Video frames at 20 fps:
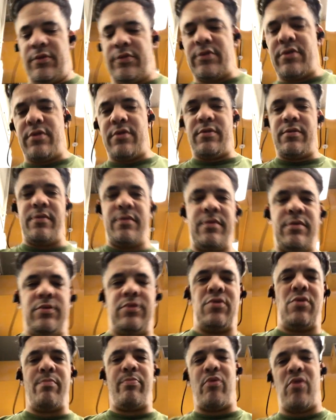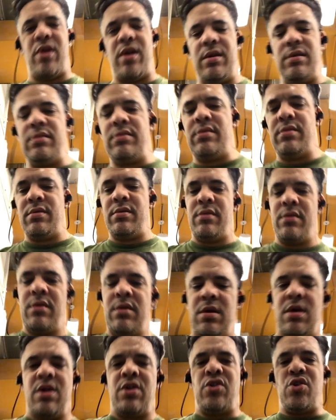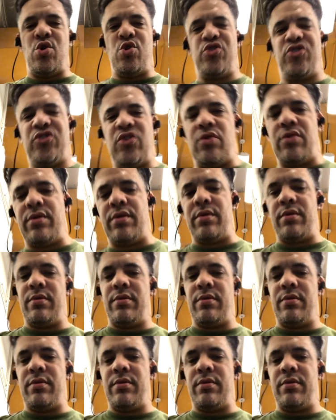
So, no bread, no soda.